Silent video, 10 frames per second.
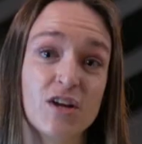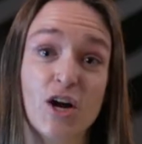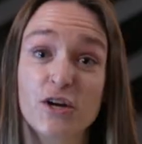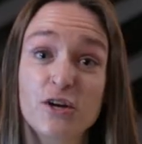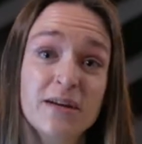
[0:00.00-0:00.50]

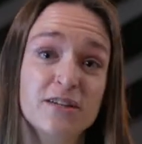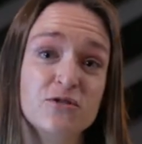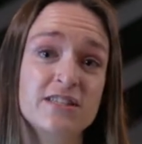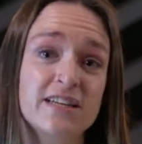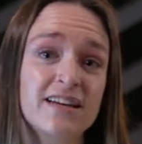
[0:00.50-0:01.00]
Are you
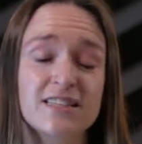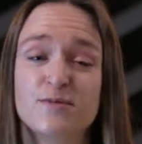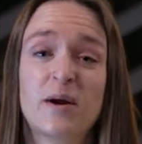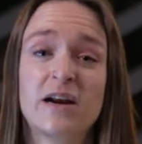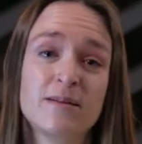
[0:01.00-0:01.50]
interested in
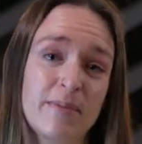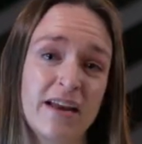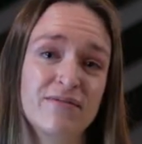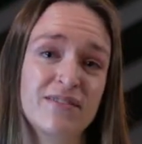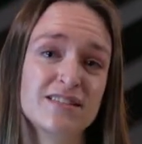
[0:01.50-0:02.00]
spreading the
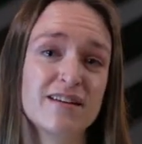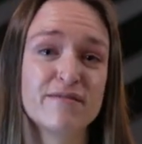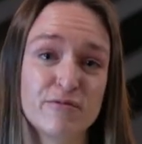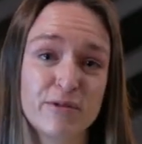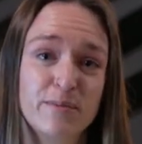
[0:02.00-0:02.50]
benefits of
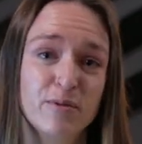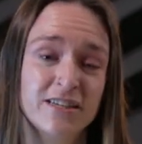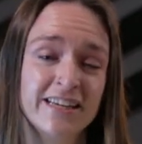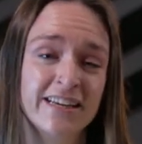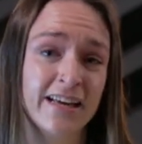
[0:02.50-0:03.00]
3D
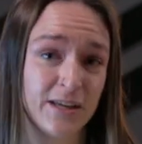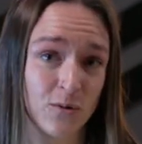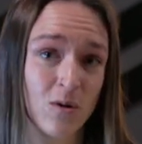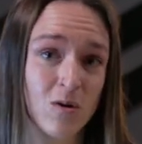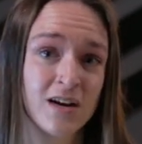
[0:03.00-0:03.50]
printing at
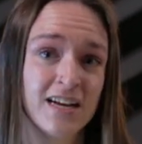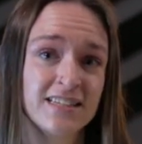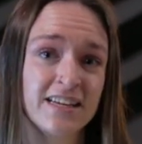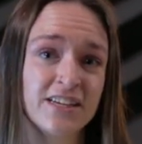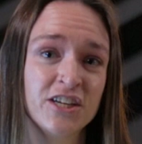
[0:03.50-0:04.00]
your
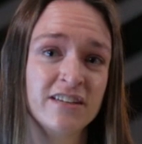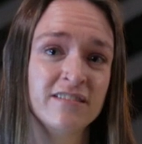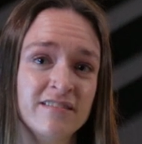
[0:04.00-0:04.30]
organization?